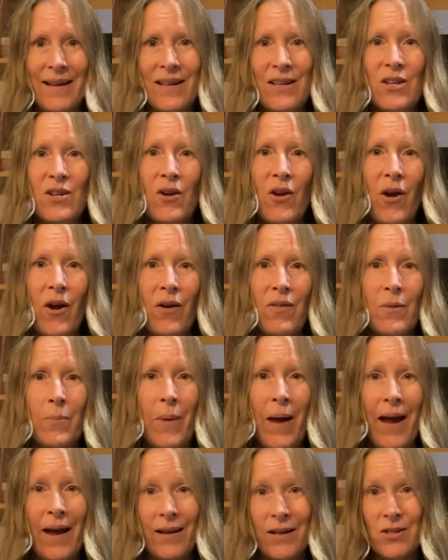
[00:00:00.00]
You know how the
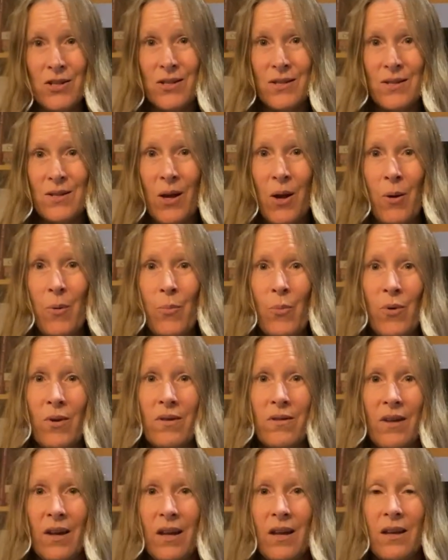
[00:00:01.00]
packages come
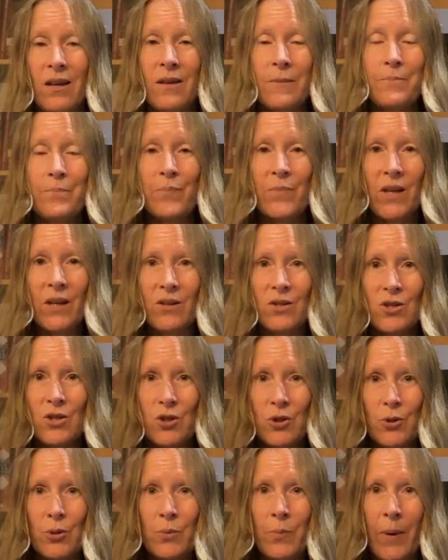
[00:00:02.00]
with like
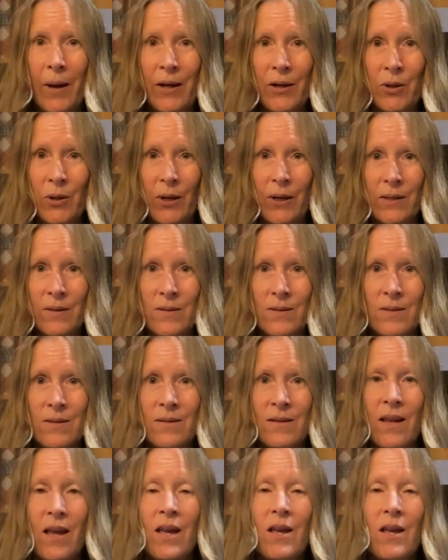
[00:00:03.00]
2 pie crusts.